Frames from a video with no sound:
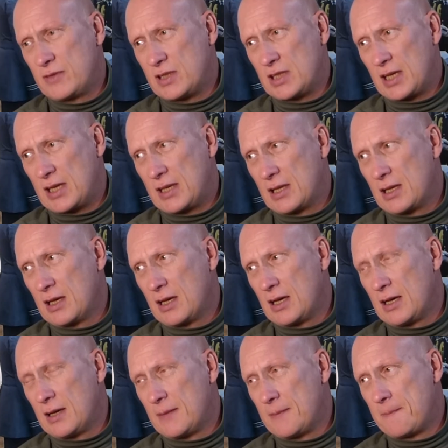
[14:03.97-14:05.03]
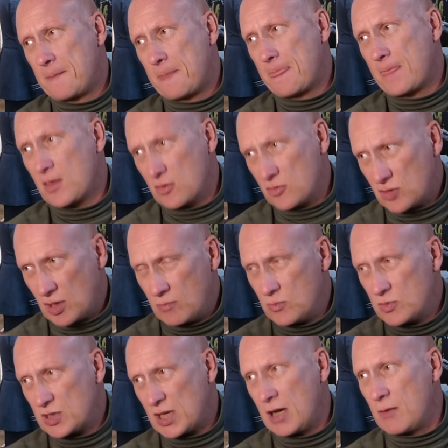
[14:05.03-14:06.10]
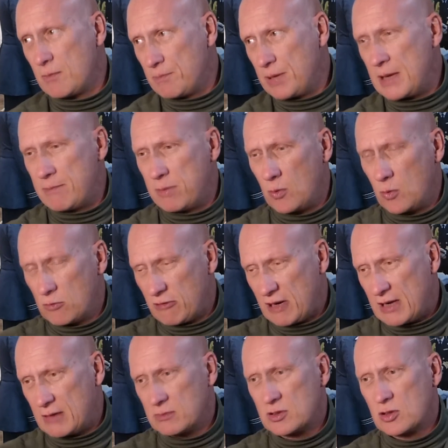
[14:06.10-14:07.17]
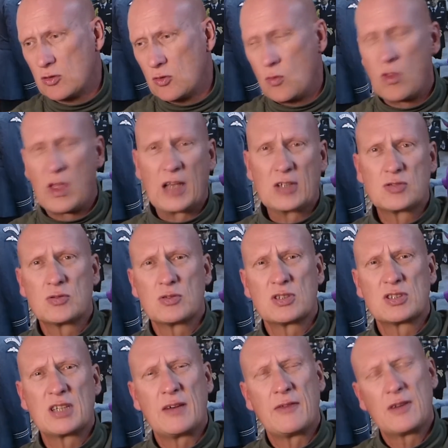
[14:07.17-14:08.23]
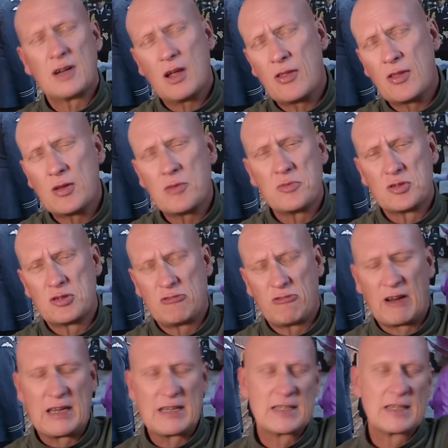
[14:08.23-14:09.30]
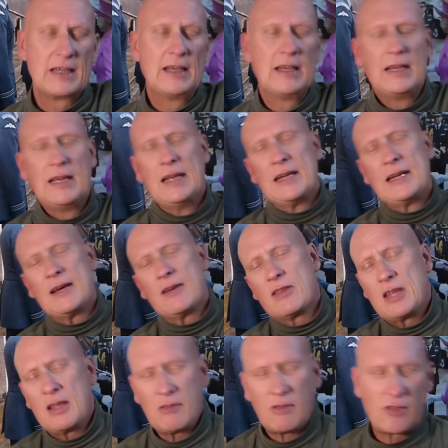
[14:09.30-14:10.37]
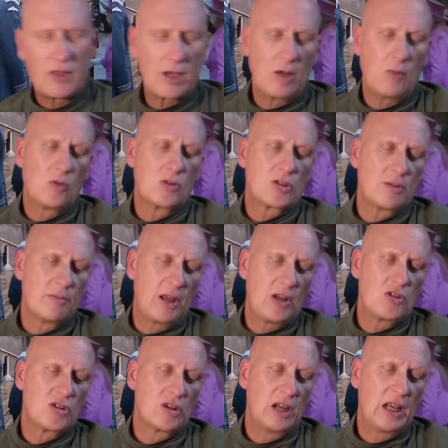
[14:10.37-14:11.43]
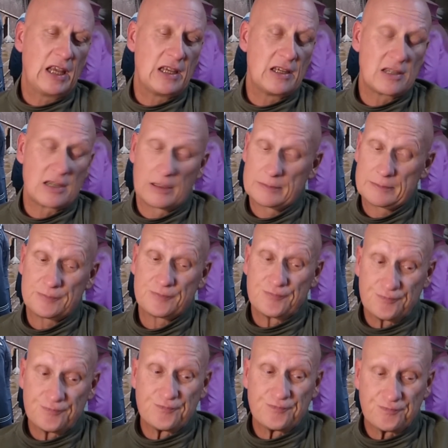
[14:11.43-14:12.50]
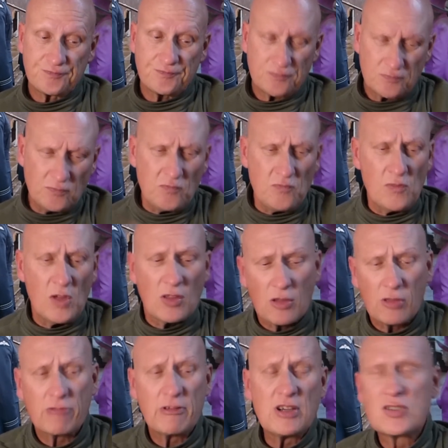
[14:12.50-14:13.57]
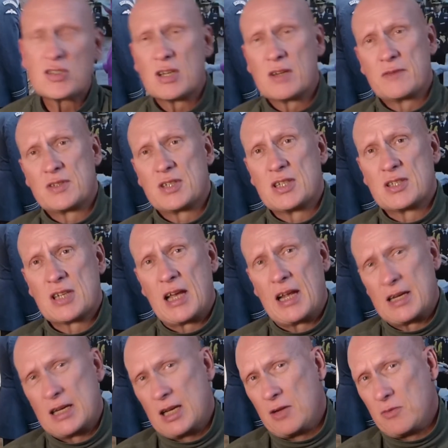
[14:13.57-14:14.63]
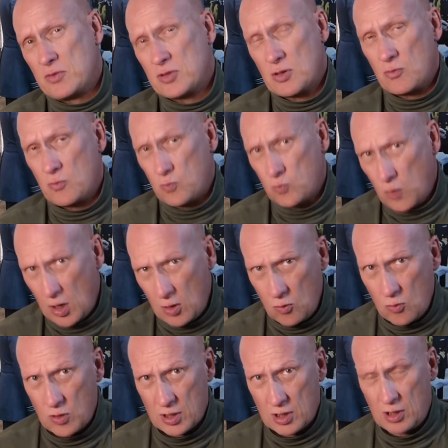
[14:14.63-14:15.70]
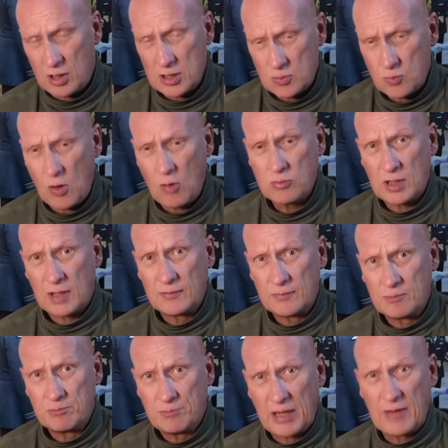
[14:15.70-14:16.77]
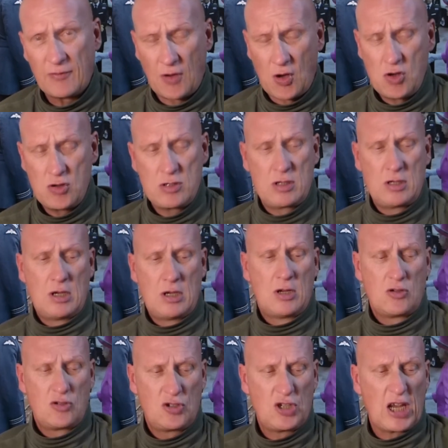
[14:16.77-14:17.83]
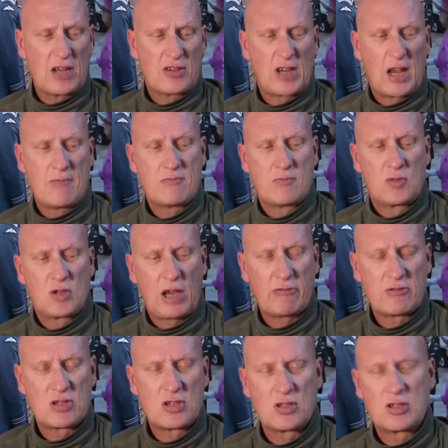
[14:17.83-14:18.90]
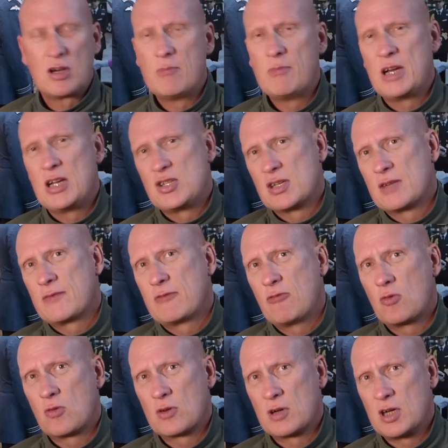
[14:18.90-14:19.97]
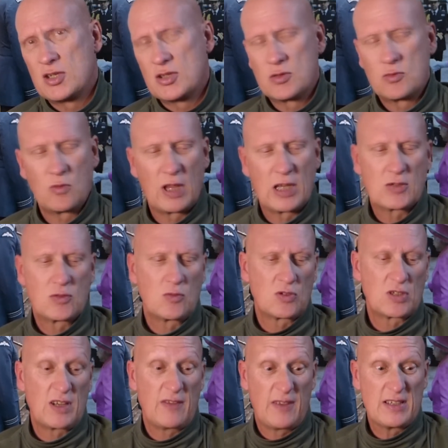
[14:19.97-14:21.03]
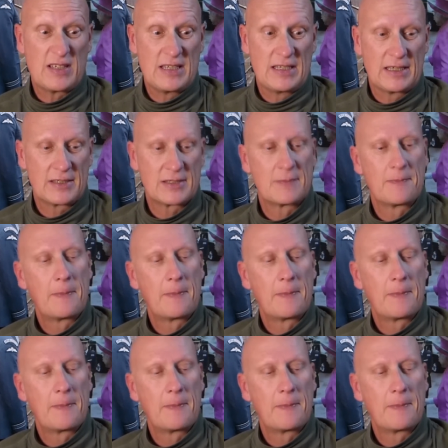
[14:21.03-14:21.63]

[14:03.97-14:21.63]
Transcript: day. The sun was out, people were out and all that sort of stuff. And I think it was great. Now, the other thing I want to mention is the three services. And it was a well-organised, well-done Big Vern, GSM, Garrison Sergeant Major, for organising all that sort of stuff, as he does.